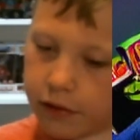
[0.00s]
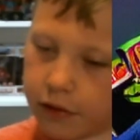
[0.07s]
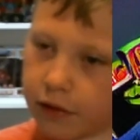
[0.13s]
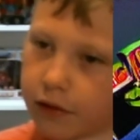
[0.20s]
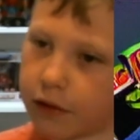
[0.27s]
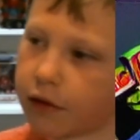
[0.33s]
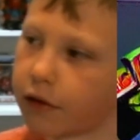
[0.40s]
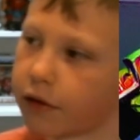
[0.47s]

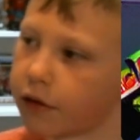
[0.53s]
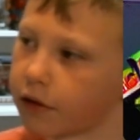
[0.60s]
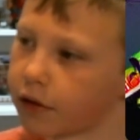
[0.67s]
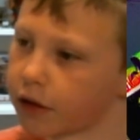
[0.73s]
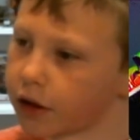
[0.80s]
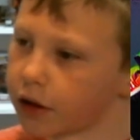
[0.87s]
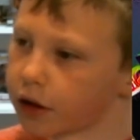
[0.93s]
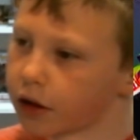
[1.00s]

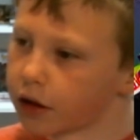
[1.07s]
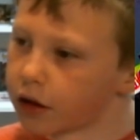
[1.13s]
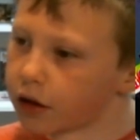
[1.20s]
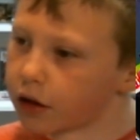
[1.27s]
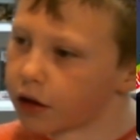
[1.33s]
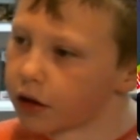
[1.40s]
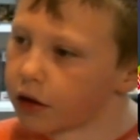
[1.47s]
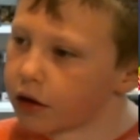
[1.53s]

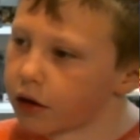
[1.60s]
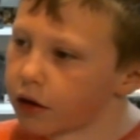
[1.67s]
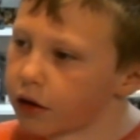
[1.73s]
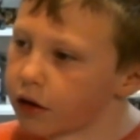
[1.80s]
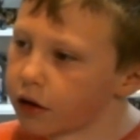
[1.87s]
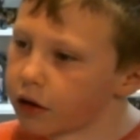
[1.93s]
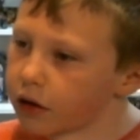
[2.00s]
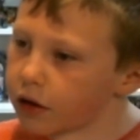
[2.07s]

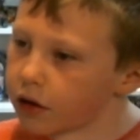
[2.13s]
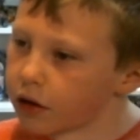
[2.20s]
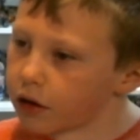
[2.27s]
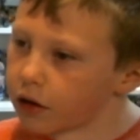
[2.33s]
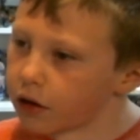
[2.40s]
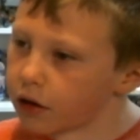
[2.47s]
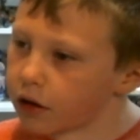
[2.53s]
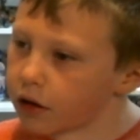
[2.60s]

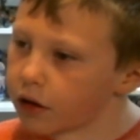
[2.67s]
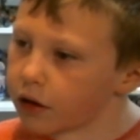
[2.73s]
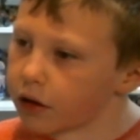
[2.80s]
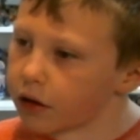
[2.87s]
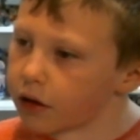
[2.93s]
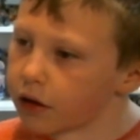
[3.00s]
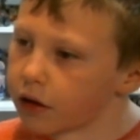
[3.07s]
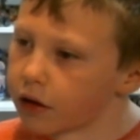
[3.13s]

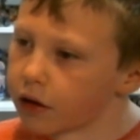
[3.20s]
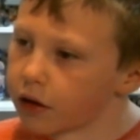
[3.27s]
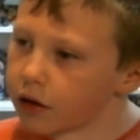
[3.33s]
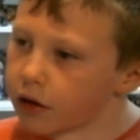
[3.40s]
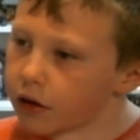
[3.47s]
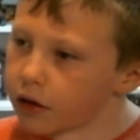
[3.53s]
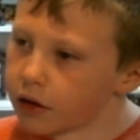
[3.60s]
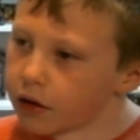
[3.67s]

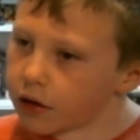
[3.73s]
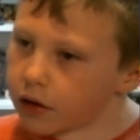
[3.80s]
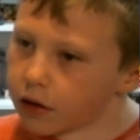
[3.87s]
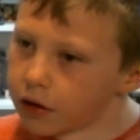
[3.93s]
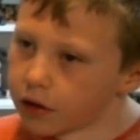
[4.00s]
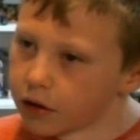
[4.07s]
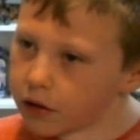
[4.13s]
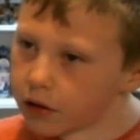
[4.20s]

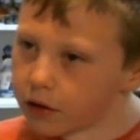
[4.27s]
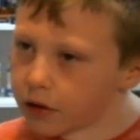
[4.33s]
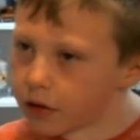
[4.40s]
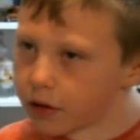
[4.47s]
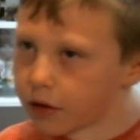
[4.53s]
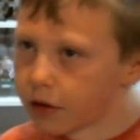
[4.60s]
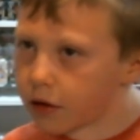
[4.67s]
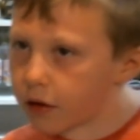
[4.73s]

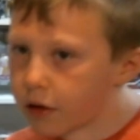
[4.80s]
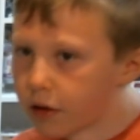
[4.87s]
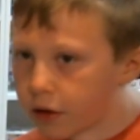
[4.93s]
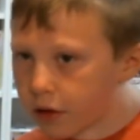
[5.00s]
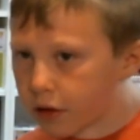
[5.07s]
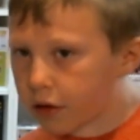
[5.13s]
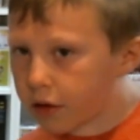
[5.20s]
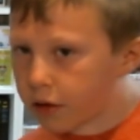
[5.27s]

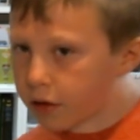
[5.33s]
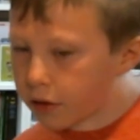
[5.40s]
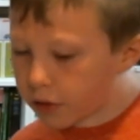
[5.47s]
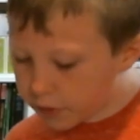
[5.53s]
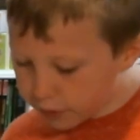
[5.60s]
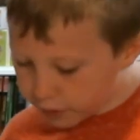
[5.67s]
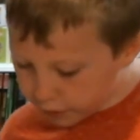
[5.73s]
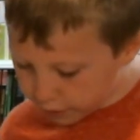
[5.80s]

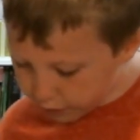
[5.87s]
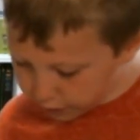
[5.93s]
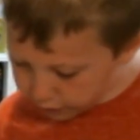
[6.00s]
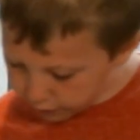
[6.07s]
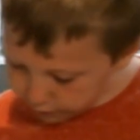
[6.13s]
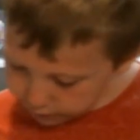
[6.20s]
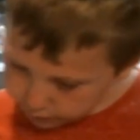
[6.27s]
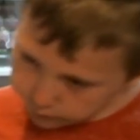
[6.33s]
(silent)